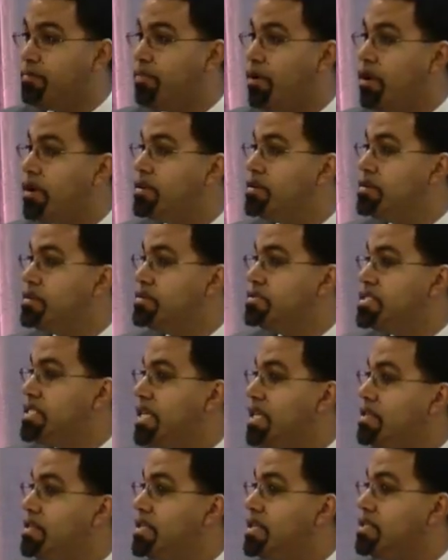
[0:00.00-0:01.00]
partners
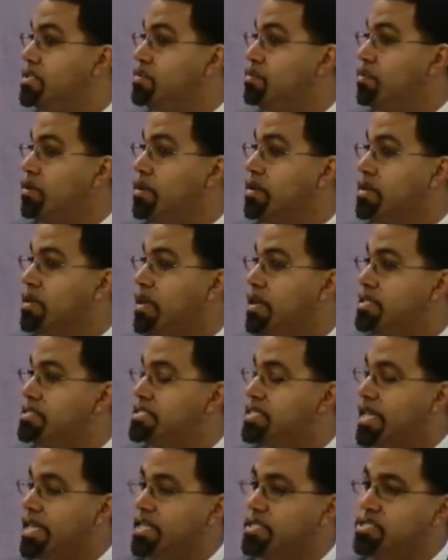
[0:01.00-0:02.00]
in this work on
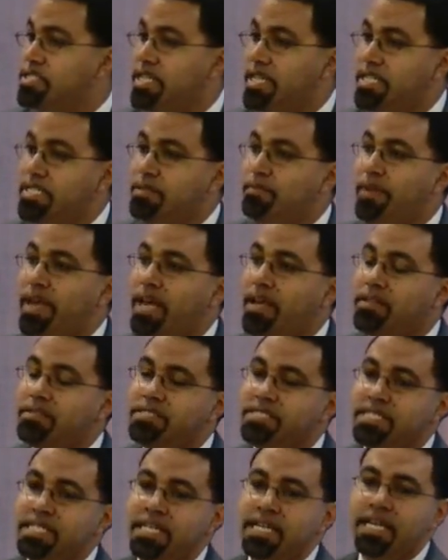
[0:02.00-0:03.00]
Second Chance Pell.
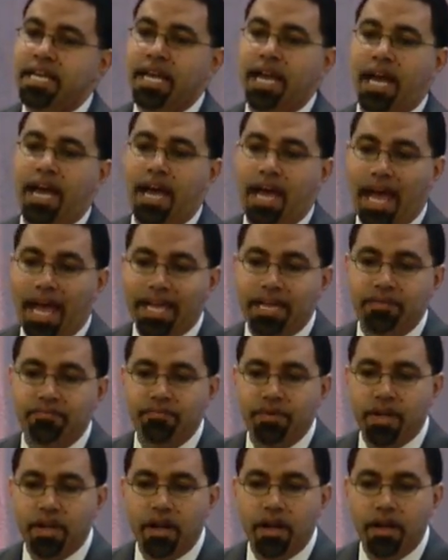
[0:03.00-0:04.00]
I can
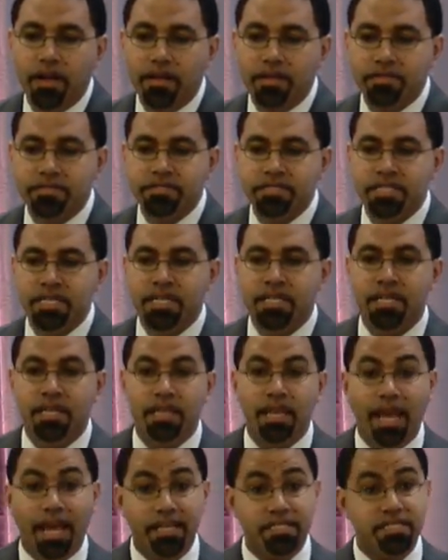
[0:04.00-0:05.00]
recall
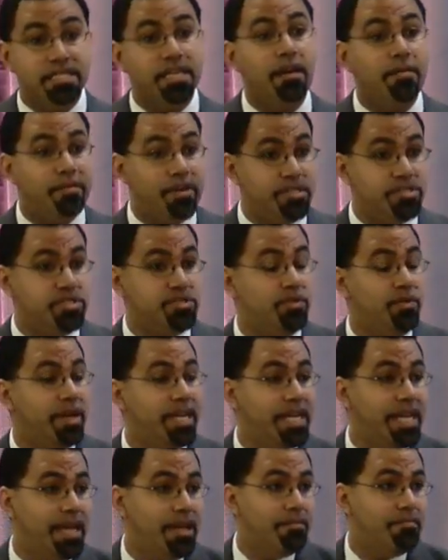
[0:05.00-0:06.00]
last summer
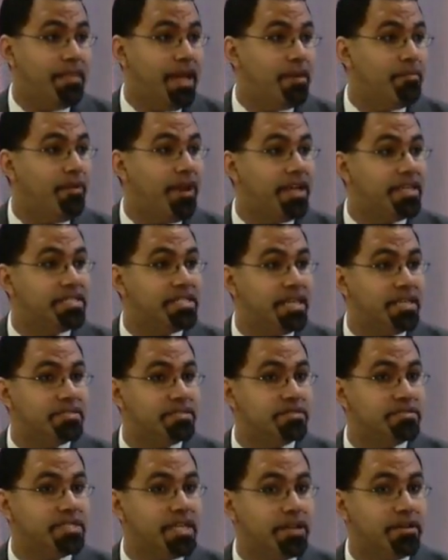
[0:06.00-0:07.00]
joining my
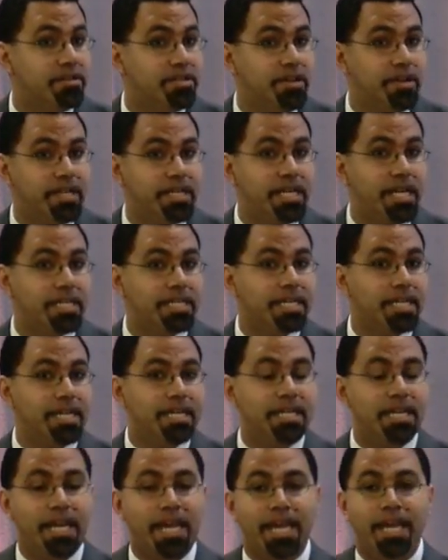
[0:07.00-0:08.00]
predecessor, Secretary
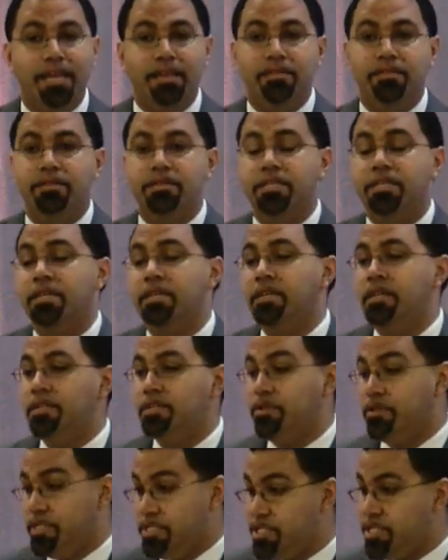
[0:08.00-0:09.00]
Duncan, and
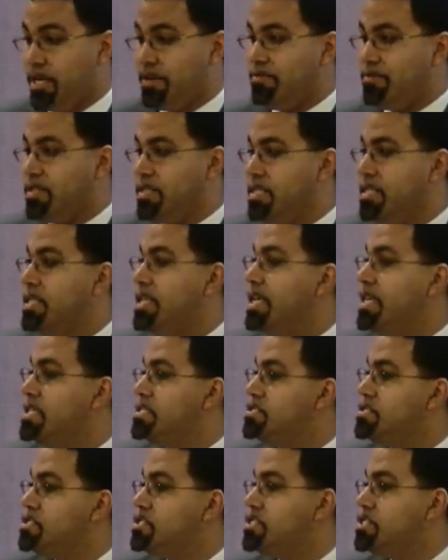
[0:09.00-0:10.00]
Attorney General
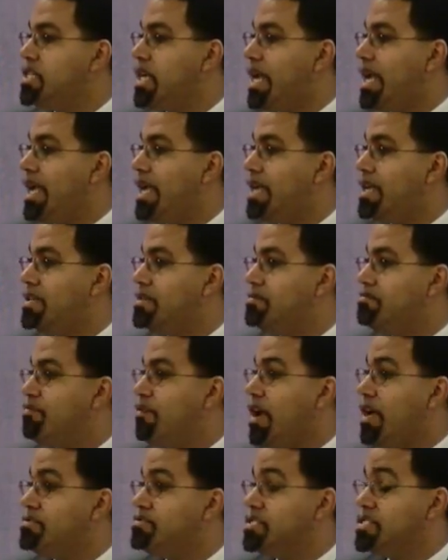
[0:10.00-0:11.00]
Lynch, and
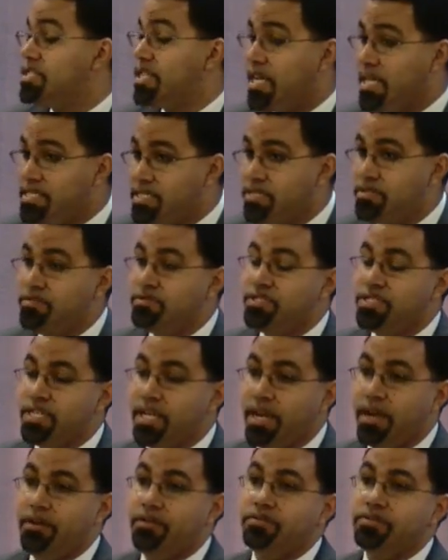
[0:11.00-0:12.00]
Broderick Johnson, who
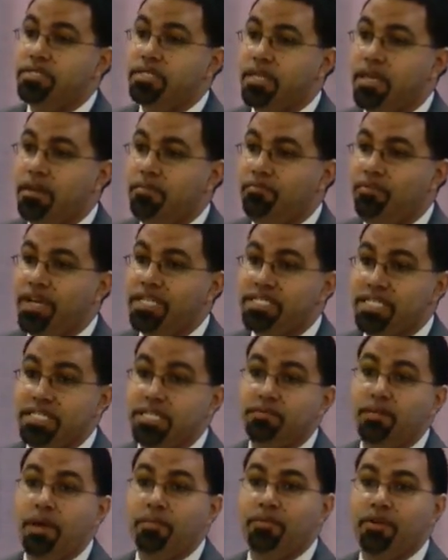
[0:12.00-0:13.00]
chairs the
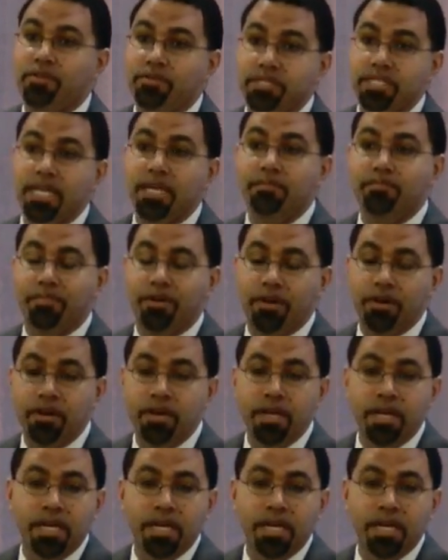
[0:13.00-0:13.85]
President's My Brother's Keeper